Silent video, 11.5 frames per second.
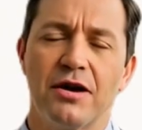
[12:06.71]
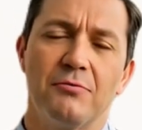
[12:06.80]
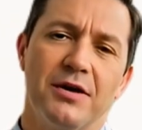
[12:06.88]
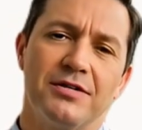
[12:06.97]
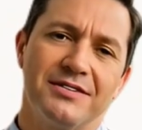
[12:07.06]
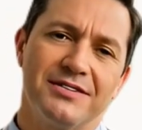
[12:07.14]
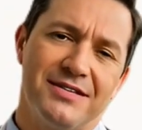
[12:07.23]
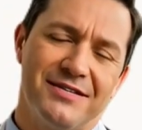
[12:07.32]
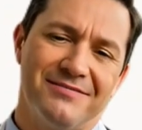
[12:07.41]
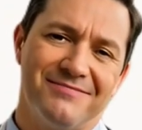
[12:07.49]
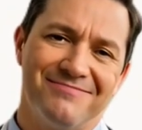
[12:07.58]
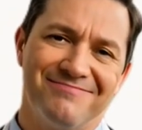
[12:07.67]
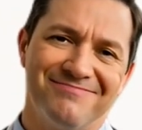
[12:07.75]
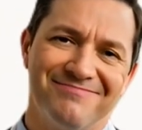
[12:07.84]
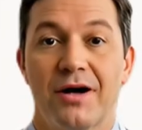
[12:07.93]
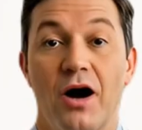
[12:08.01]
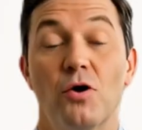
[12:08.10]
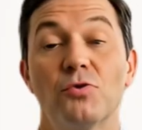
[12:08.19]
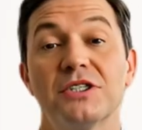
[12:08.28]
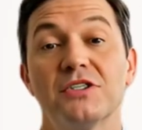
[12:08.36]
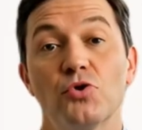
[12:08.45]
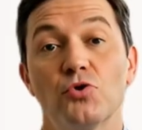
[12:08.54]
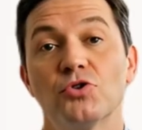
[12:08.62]
or bouncing through
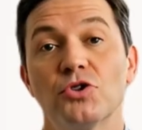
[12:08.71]
repetitions.